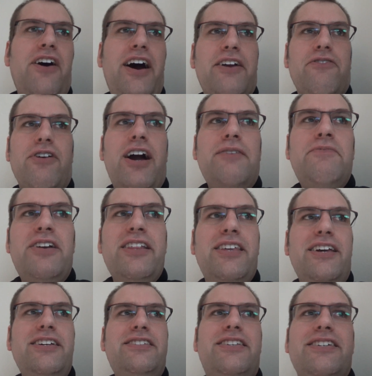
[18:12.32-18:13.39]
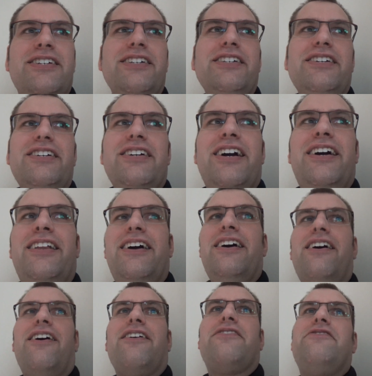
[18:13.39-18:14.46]
how to ride one of these?" And
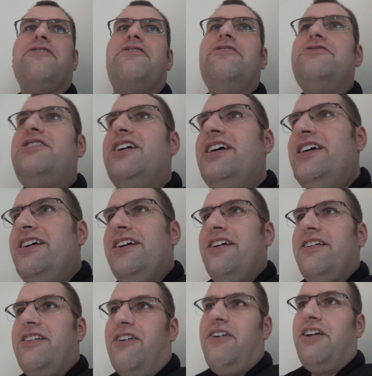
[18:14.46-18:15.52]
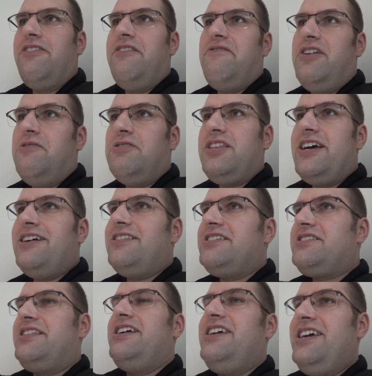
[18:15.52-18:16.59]
Arthur goes, "No, I don't even know what the hell
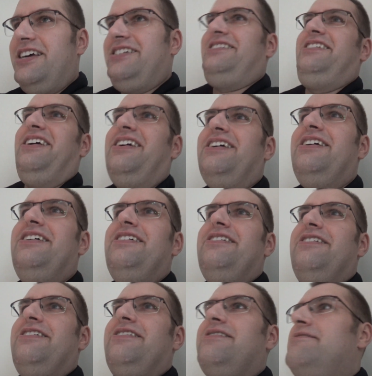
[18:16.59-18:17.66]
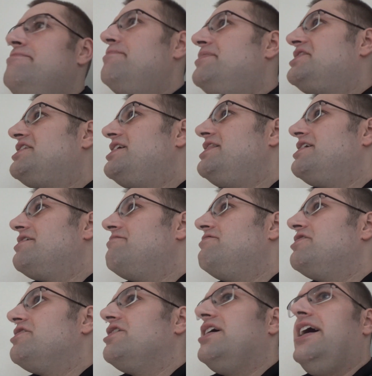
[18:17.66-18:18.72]
this thing is." But then they
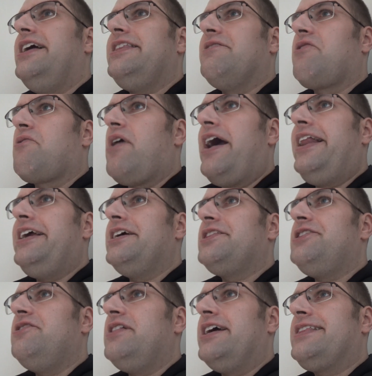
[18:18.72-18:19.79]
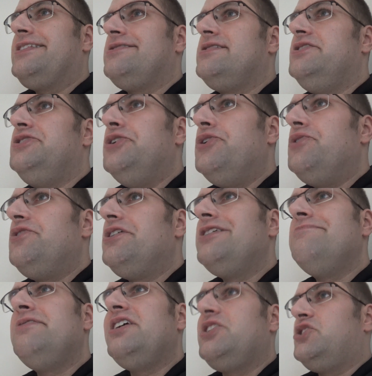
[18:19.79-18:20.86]
were riding it through like this dune
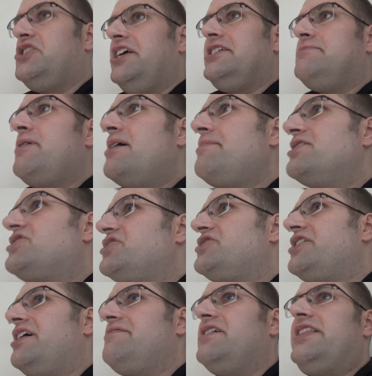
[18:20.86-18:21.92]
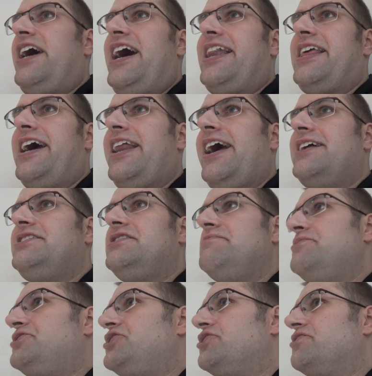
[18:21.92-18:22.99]
and being chased by a bunch of stuff, and that had
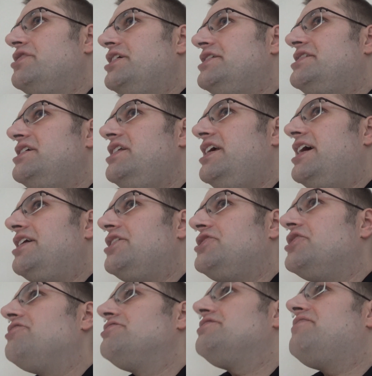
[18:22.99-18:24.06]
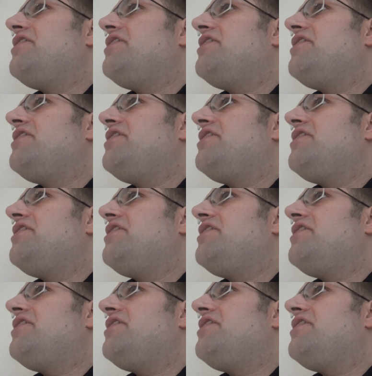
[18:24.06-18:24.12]
some serious Indiana Jones